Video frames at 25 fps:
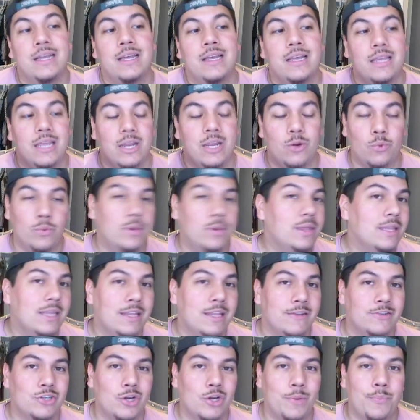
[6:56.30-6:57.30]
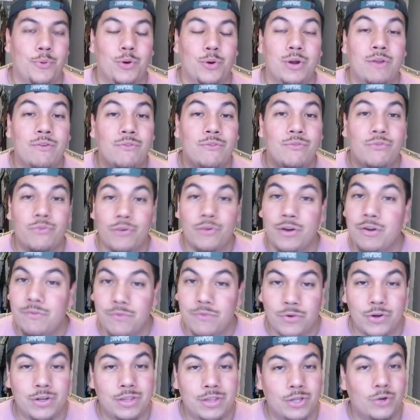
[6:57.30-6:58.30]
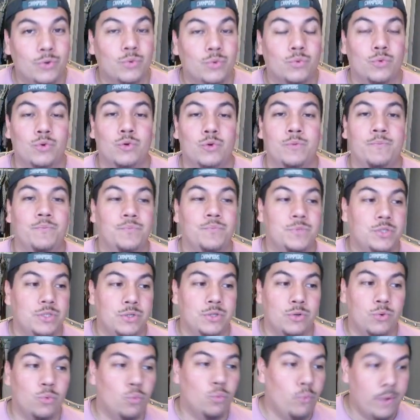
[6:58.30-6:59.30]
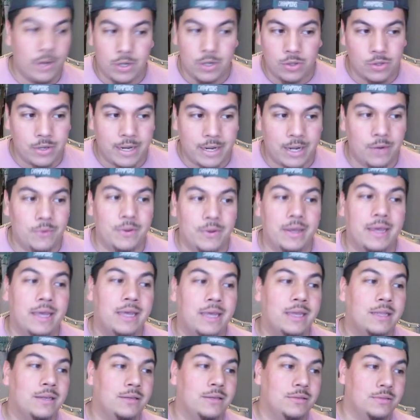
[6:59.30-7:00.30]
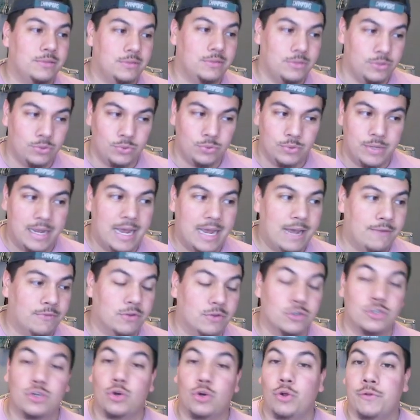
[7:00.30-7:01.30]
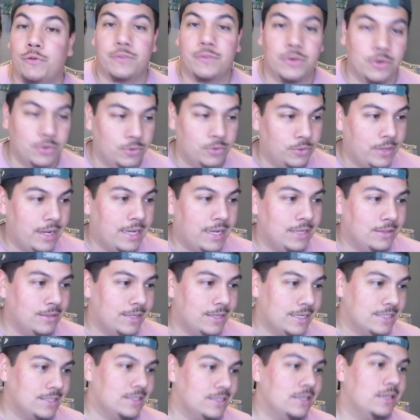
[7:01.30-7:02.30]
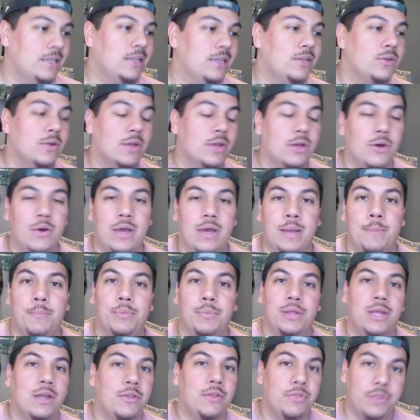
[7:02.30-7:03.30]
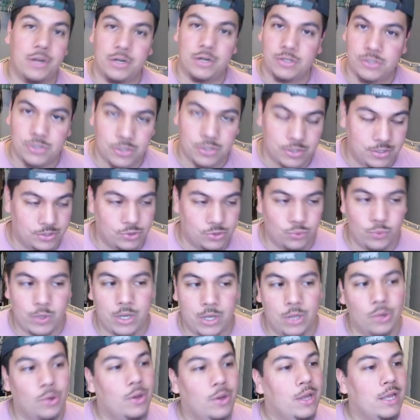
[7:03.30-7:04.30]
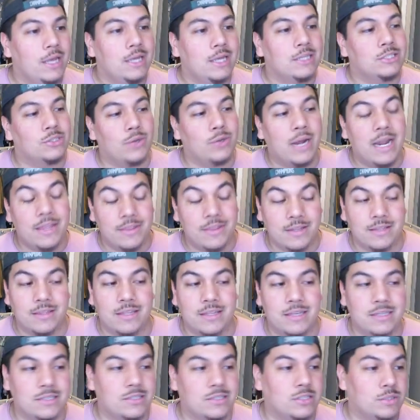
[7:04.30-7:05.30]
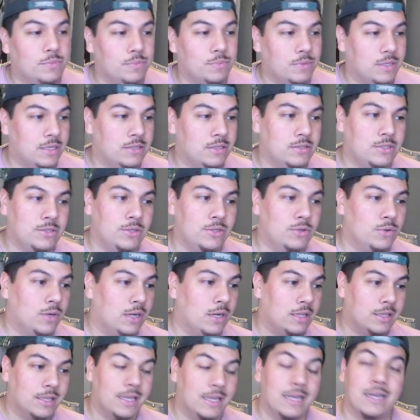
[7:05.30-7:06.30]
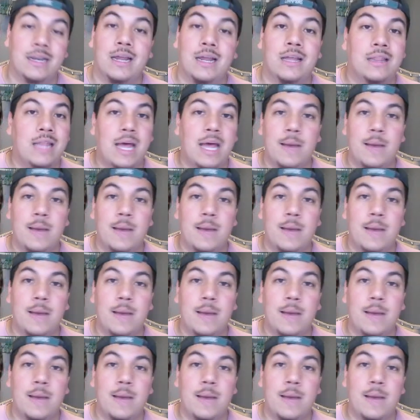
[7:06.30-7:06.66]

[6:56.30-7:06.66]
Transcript: it really gives your opponent very, very little room to wiggle out and to have control of own destiny. You can go ahead and play on their turn as well. So I think this just gives you, again, a lot